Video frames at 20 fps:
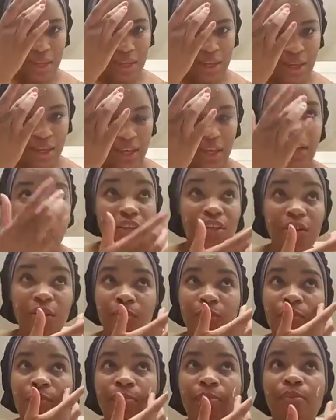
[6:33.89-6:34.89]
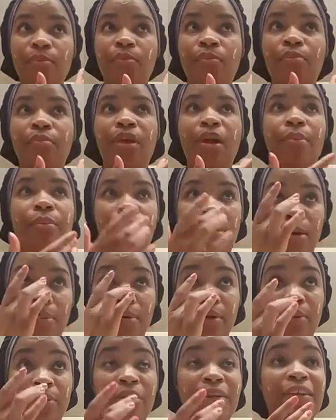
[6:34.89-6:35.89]
I probably
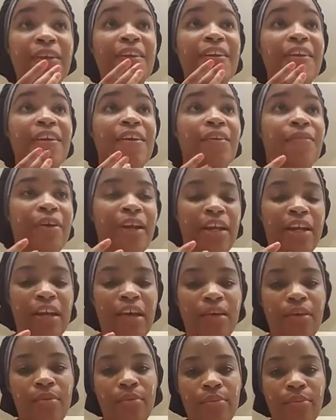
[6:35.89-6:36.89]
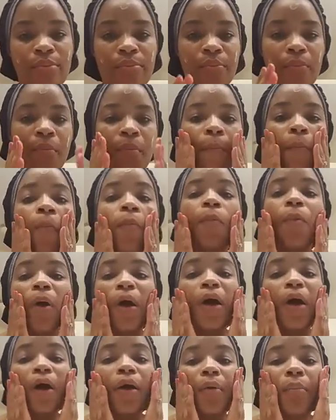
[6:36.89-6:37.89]
don't need it right now.
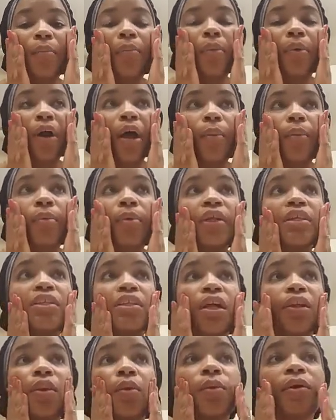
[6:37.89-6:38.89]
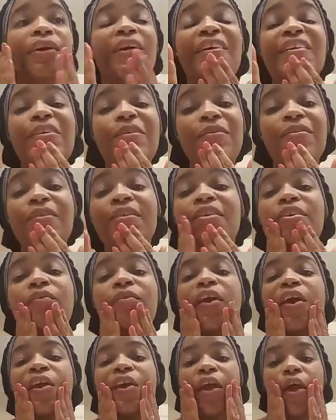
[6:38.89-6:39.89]
Probably is not the word. I don't need it
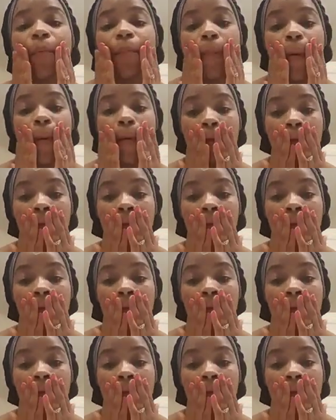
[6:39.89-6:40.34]
right now, but